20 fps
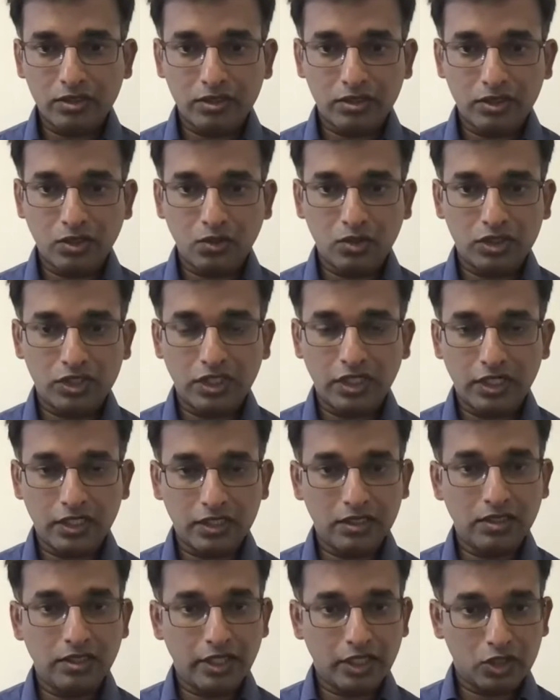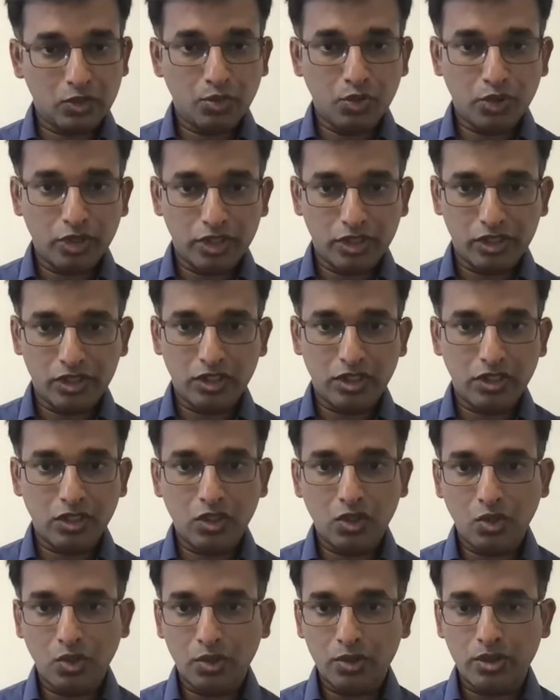there was another exponential
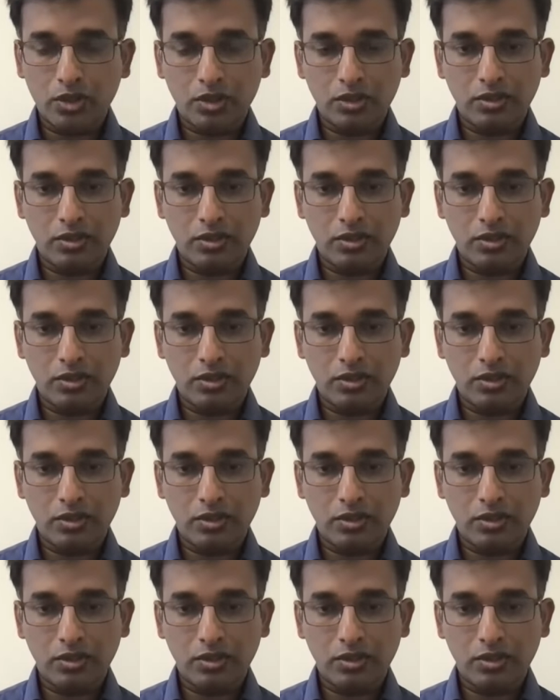growth